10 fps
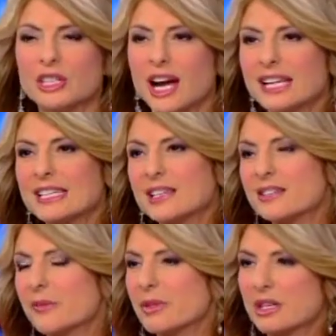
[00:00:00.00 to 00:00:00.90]
I
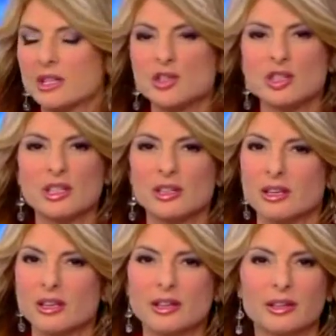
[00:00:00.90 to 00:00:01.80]
said something and
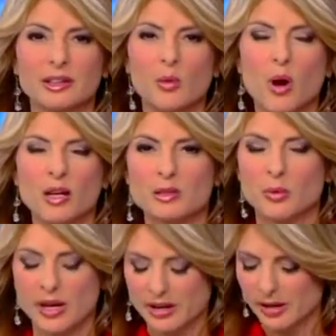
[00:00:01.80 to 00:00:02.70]
she, you know, walked
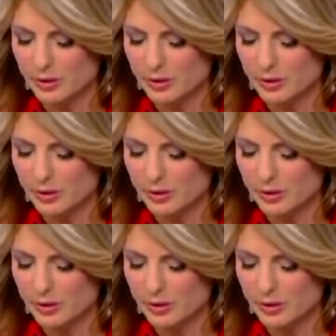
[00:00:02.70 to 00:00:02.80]
away.